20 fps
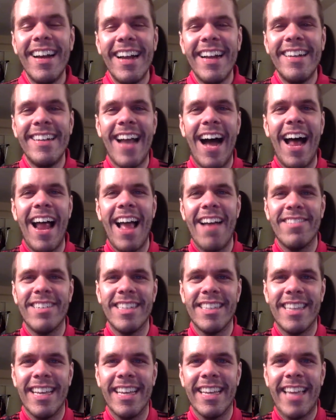Not
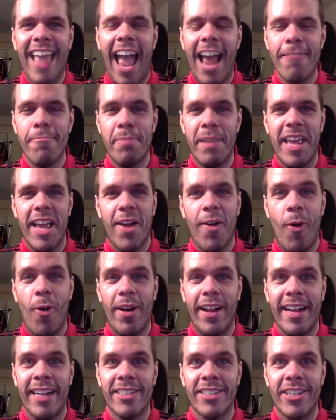everything can be
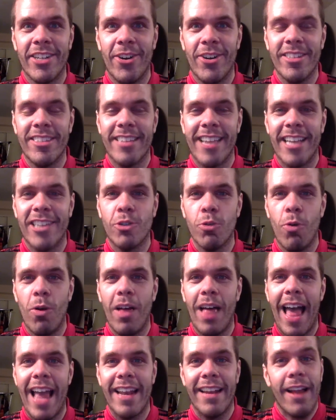according to your schedule.
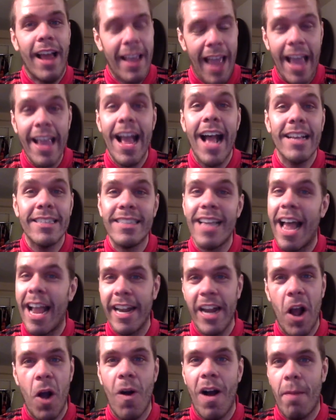And yes, I
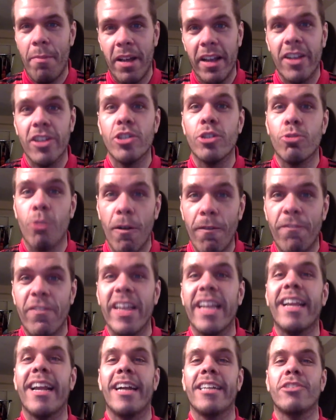know I'm a control
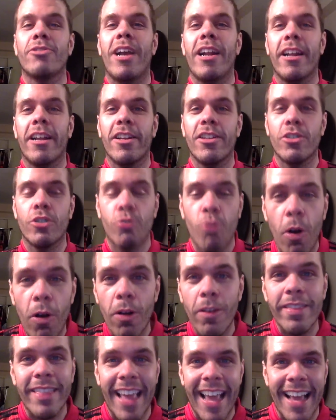freak. I try to
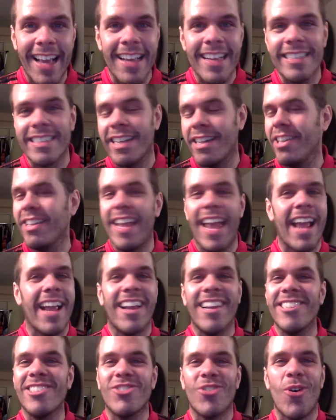control things and you can't
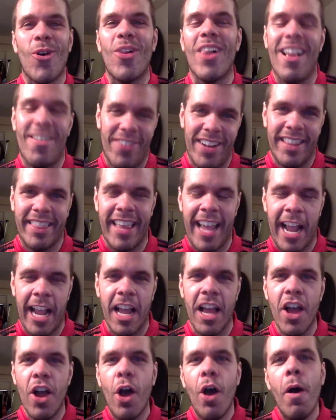control everything.